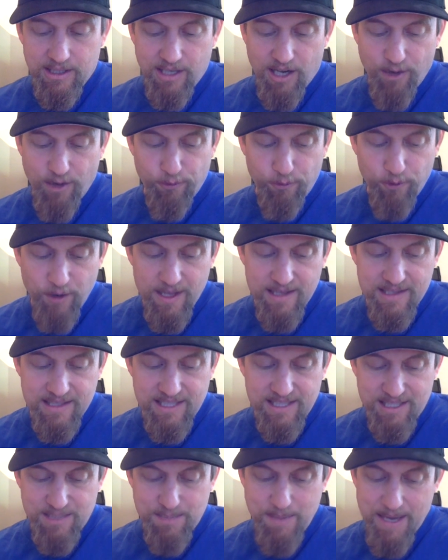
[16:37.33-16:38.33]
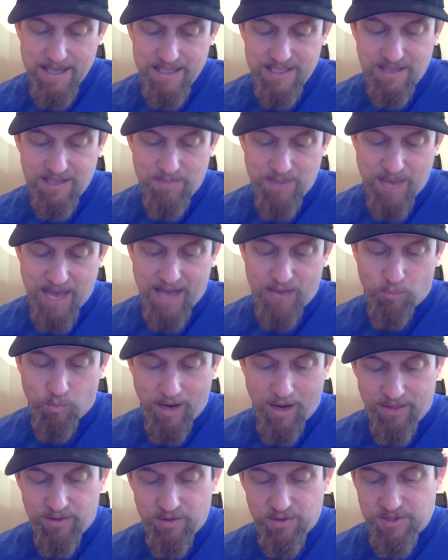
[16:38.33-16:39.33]
Our friends expected bad
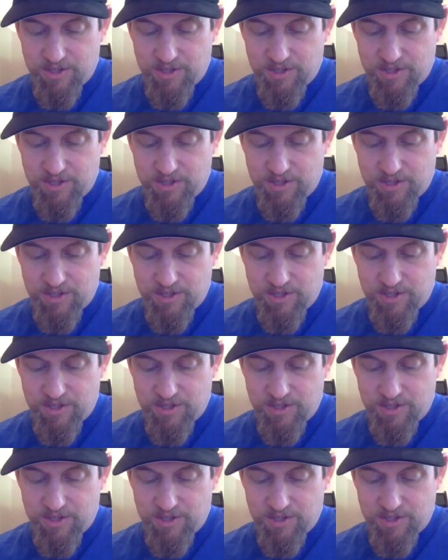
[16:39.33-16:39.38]
weather,